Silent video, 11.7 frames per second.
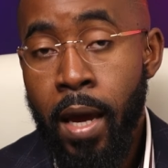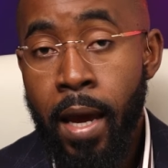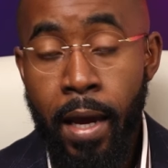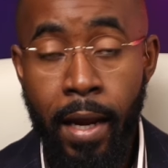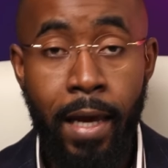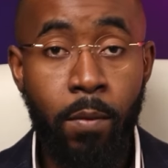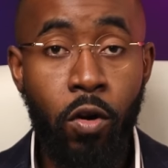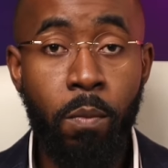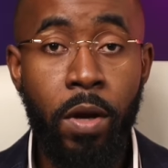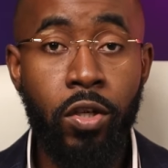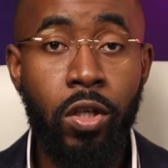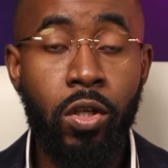And I am on a
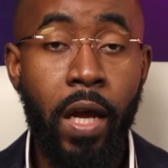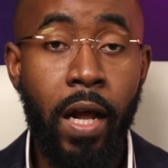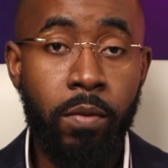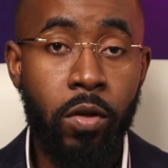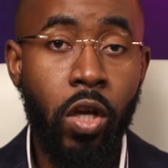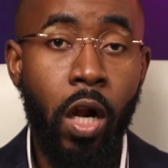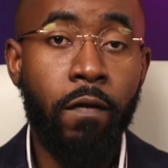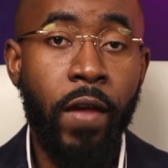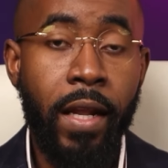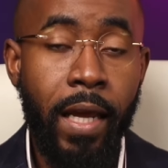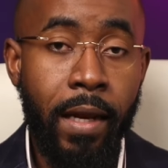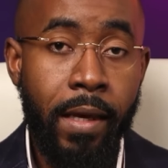mission to help solve that.
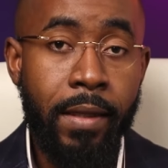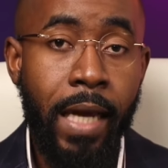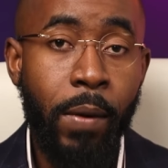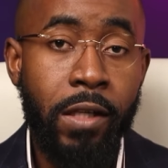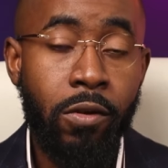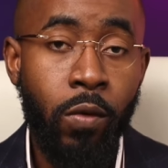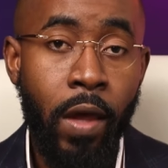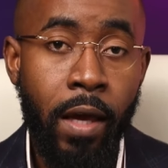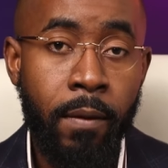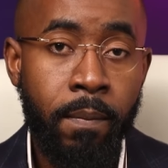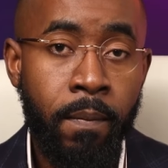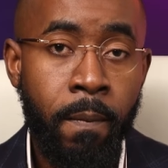And here's how I do that.
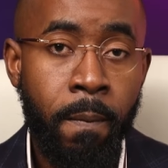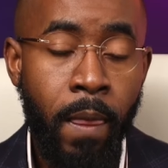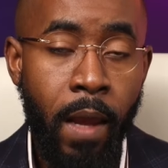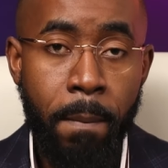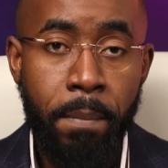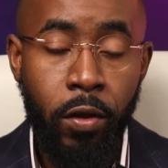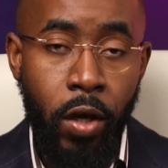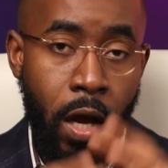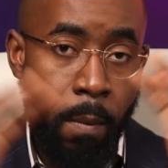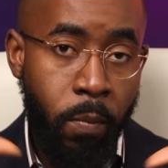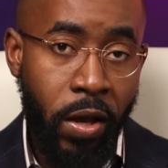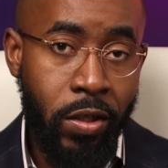I build a
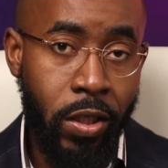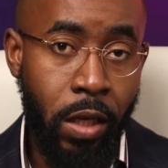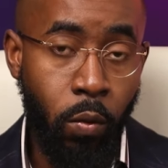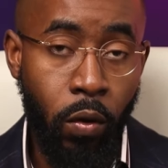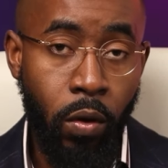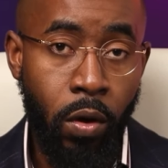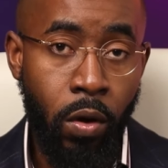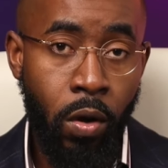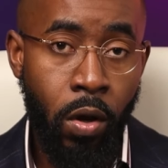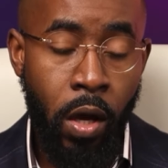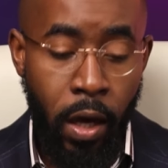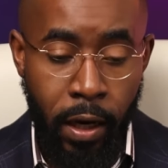complex network,
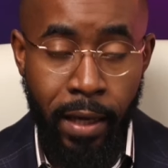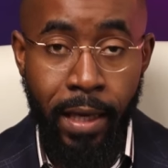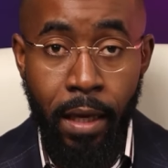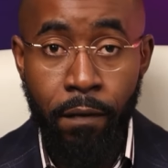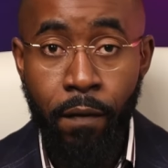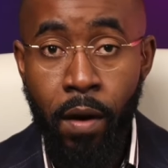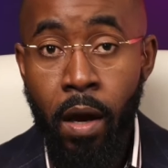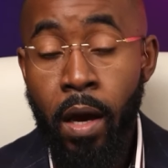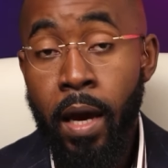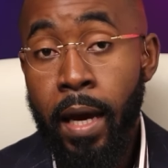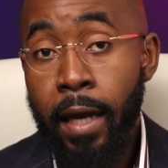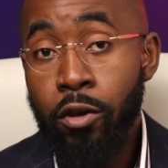and I give
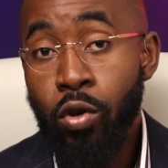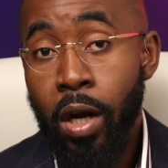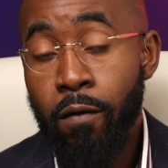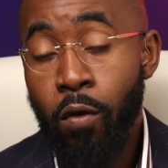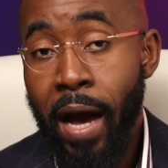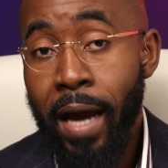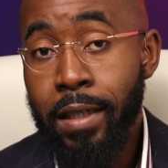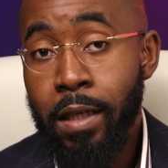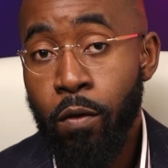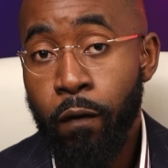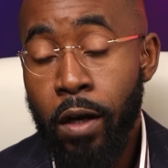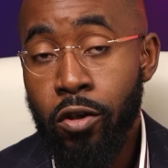entry-level IT
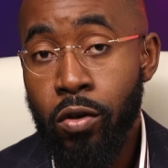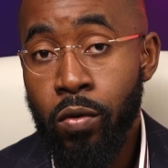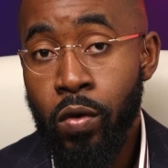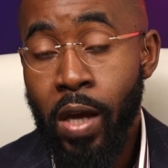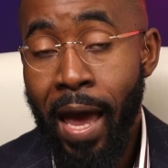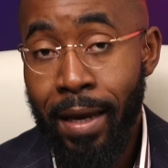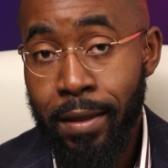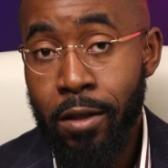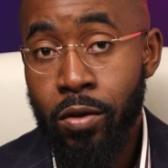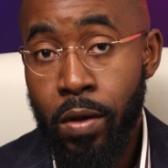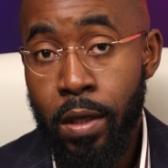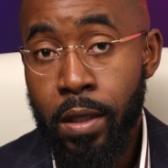professionals access to
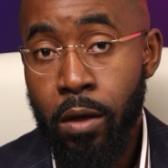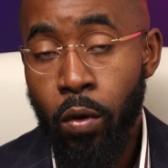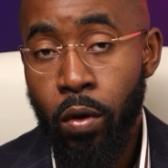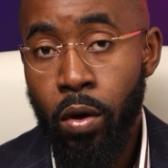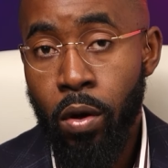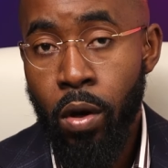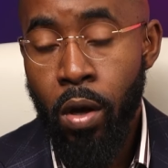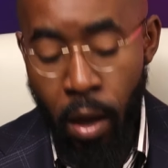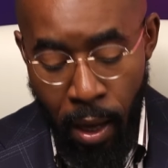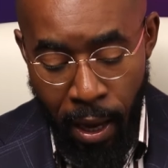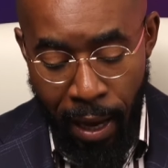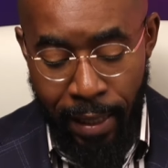this network.
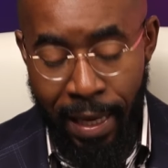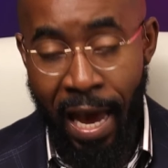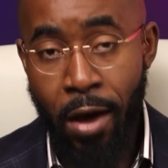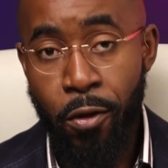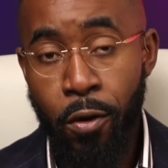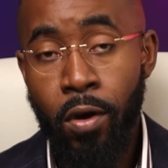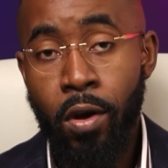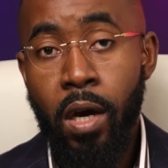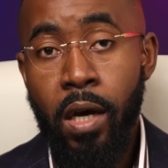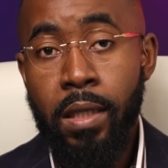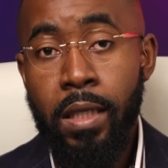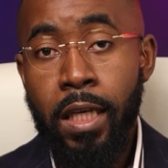I gather a
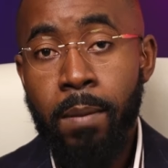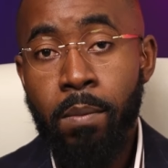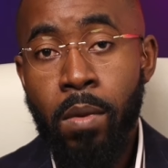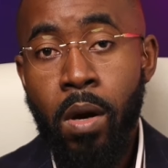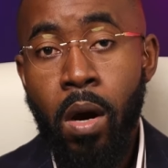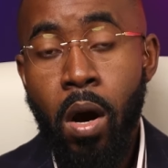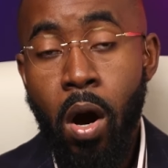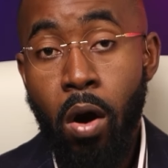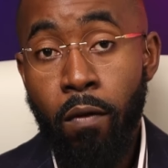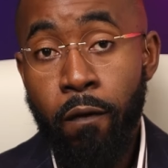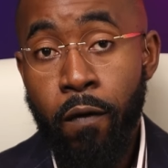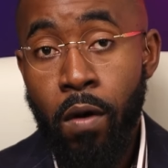team
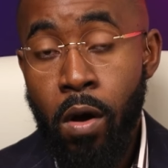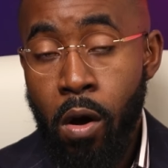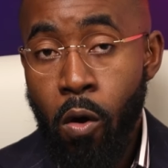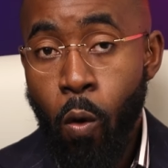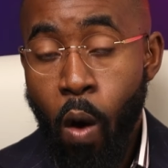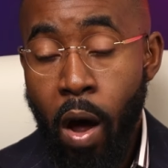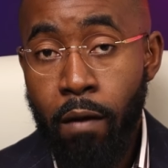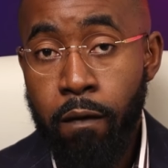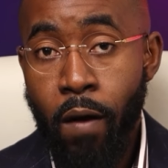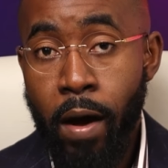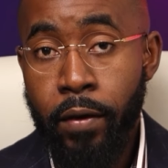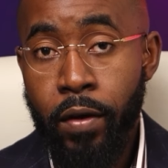of
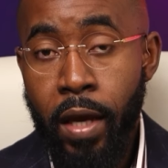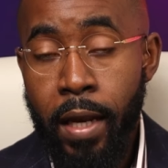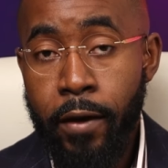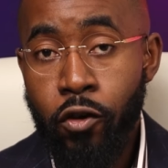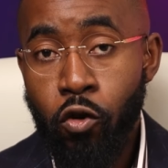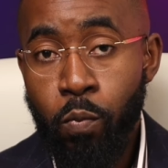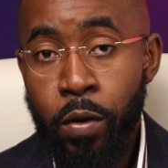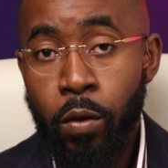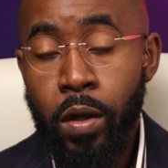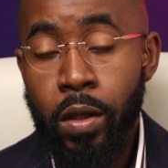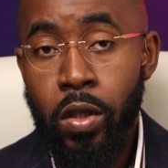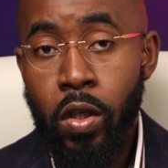qualified and
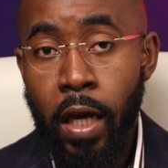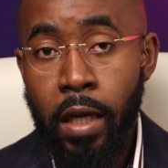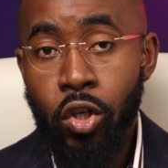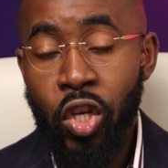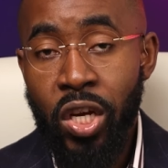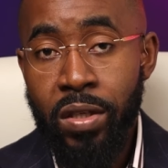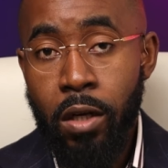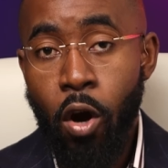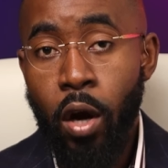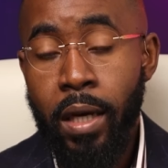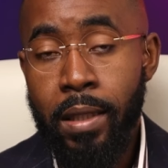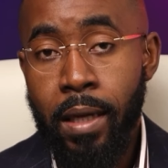experienced engineers and
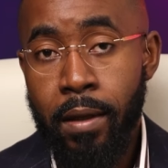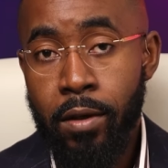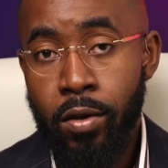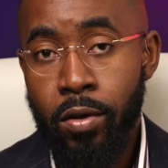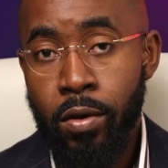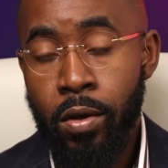architects,